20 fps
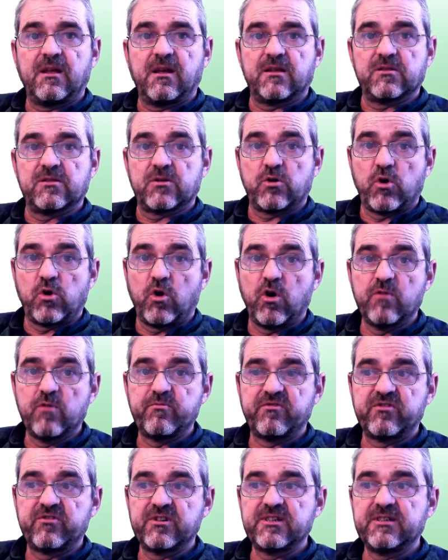And
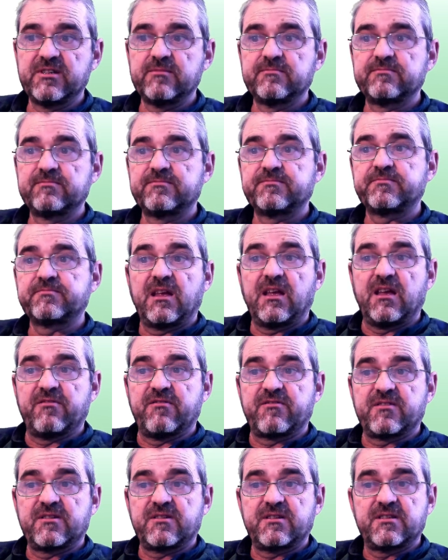hopefully,
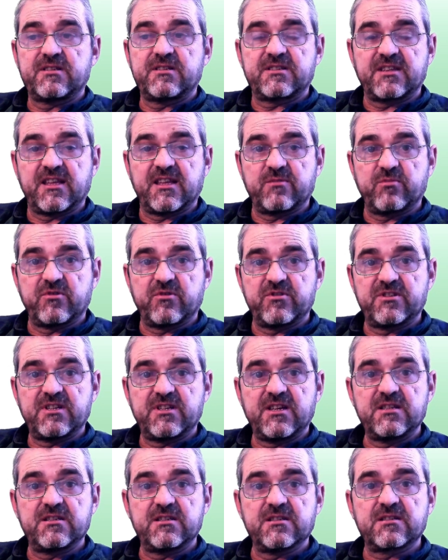if set point
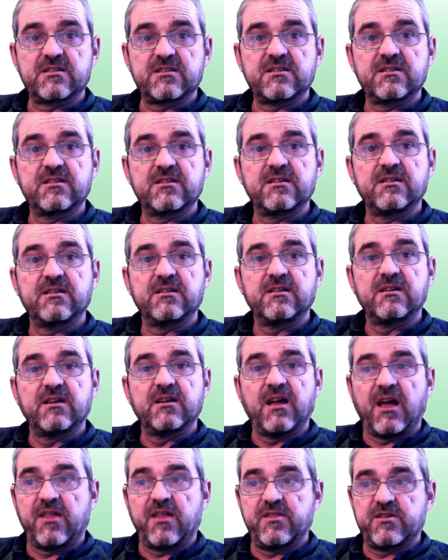changes
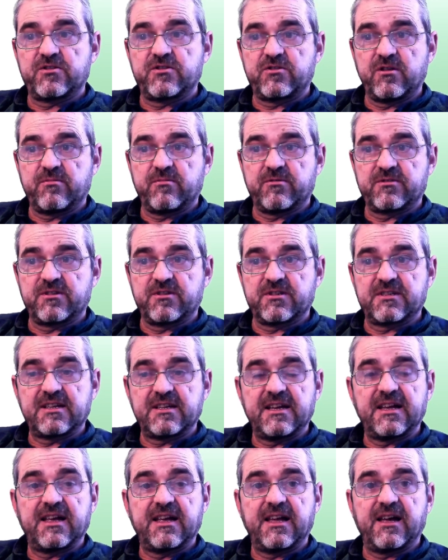and disturbances
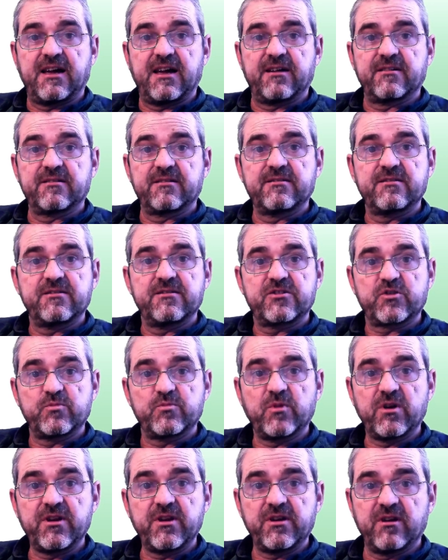are
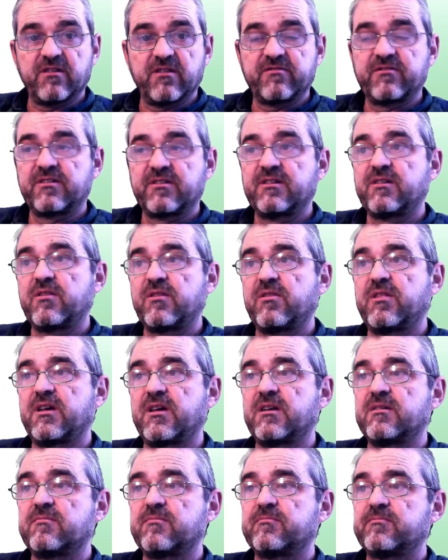small enough,
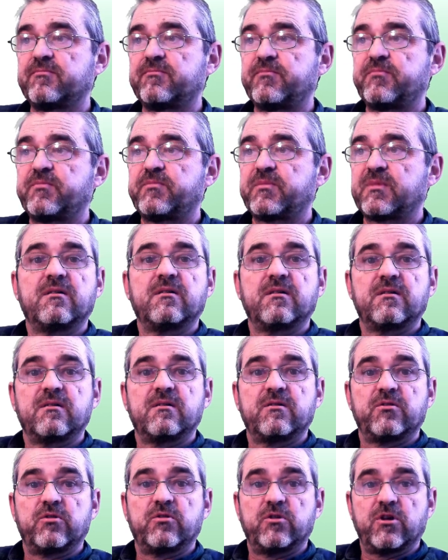then
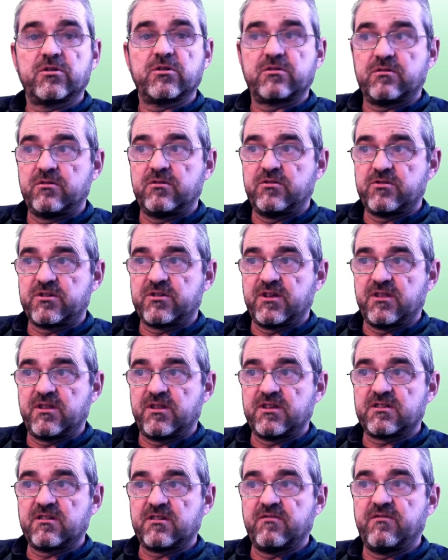not using
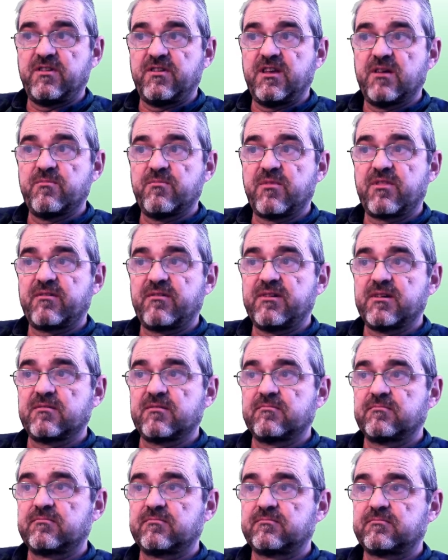this
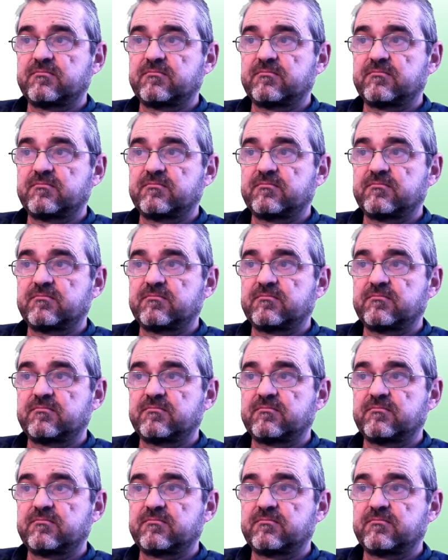VM3,